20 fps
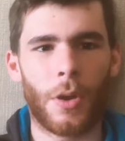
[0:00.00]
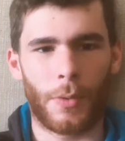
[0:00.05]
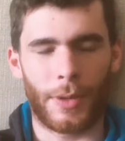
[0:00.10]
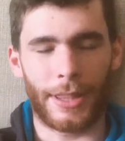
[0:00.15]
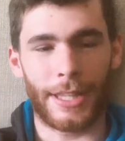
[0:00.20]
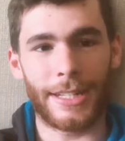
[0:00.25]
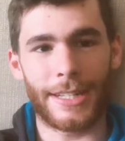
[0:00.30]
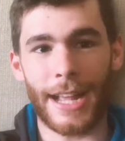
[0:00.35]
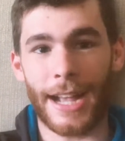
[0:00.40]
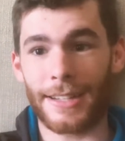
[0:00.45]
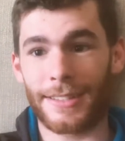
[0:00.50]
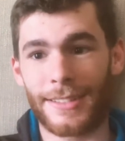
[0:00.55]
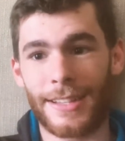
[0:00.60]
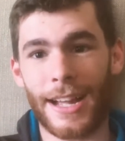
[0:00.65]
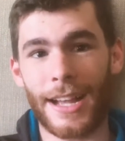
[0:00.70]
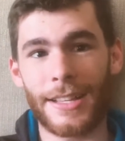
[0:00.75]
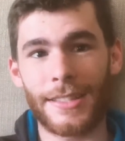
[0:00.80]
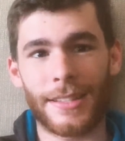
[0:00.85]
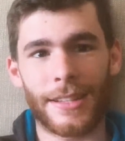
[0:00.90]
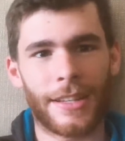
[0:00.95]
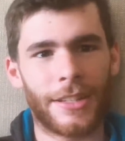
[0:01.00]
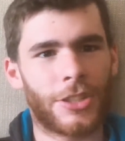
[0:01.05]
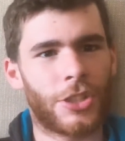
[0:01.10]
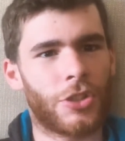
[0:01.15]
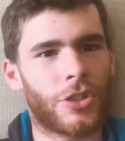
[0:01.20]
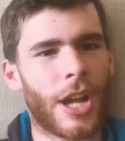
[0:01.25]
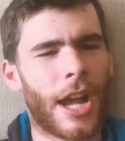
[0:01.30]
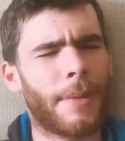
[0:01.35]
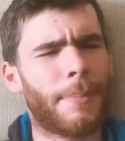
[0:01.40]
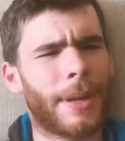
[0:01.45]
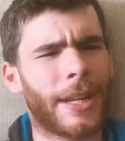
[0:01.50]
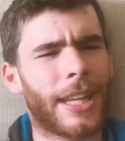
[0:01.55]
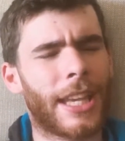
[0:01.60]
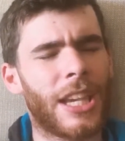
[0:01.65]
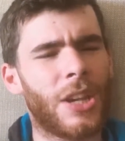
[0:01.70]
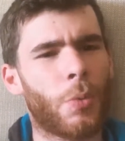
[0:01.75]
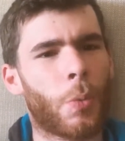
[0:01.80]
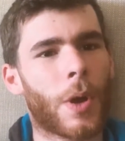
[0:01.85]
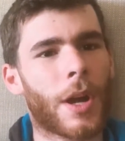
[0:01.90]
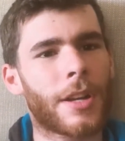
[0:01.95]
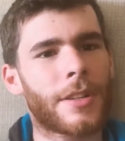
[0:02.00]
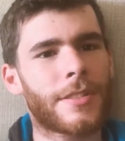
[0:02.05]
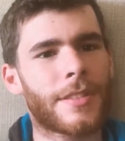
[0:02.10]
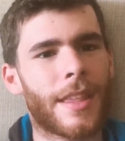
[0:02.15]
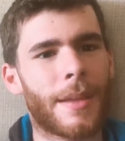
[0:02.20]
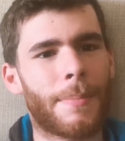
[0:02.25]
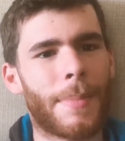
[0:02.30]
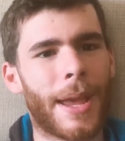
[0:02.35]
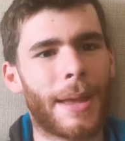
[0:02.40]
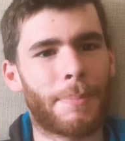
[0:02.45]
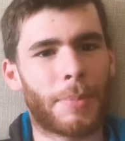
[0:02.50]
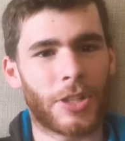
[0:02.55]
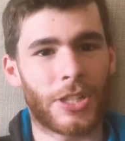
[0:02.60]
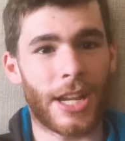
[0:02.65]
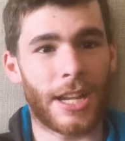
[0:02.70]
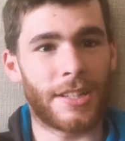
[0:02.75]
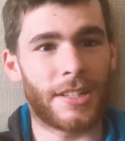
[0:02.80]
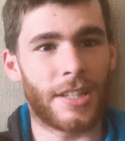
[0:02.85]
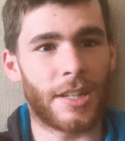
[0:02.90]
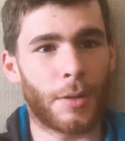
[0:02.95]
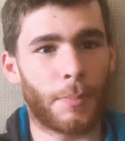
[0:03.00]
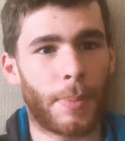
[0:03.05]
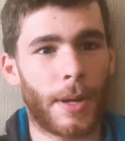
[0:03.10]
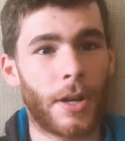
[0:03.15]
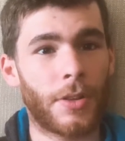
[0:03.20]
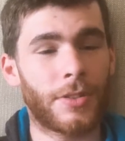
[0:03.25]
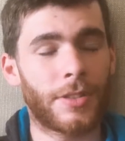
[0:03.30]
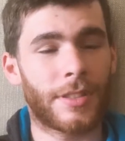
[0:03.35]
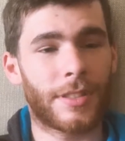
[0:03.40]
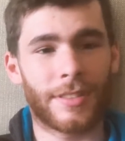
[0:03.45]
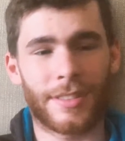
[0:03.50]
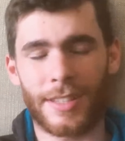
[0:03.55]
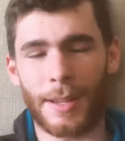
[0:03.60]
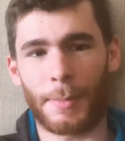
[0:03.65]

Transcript: What LeeTags does is you type in keywords that may pertain to your post.